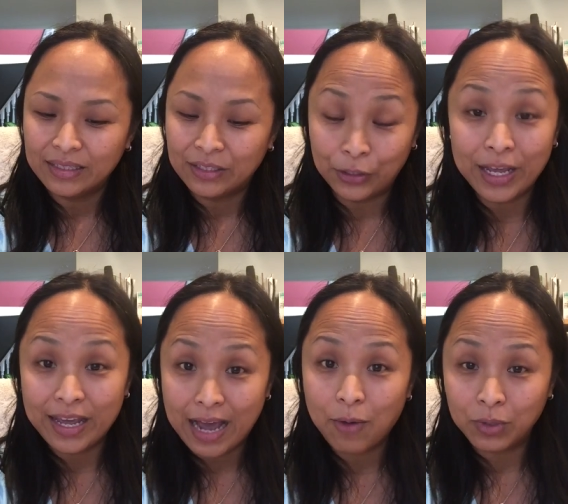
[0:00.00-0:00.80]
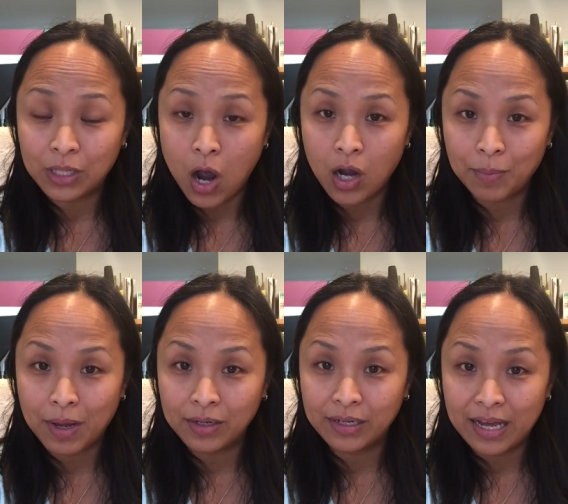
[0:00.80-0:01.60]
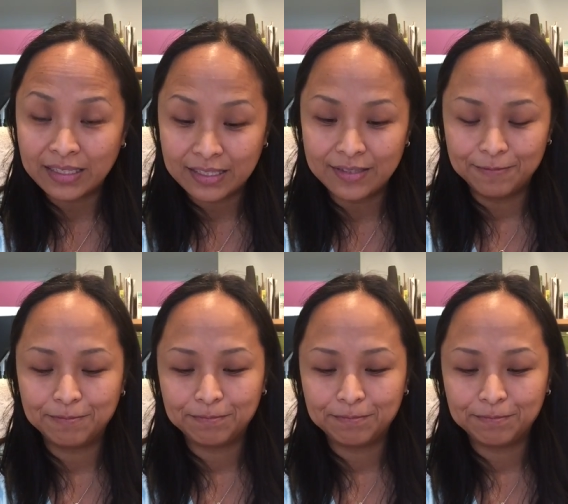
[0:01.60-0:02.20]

Today I will talk about the lesson